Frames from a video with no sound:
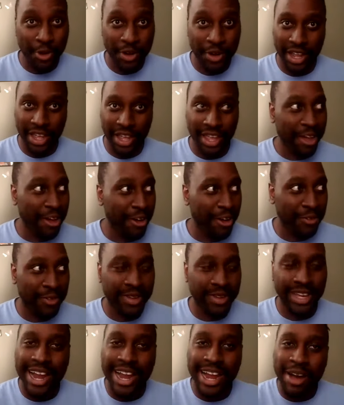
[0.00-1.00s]
For, and I wasn't
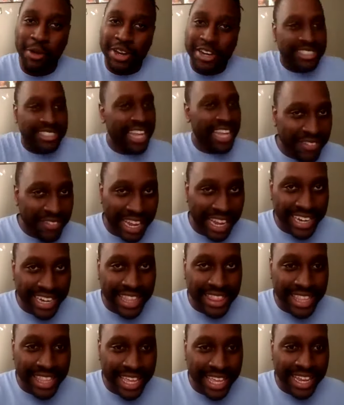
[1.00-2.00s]
even saved like that
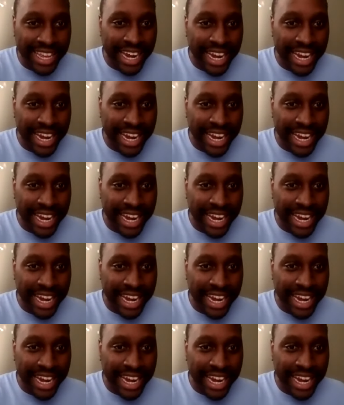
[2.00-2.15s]
then.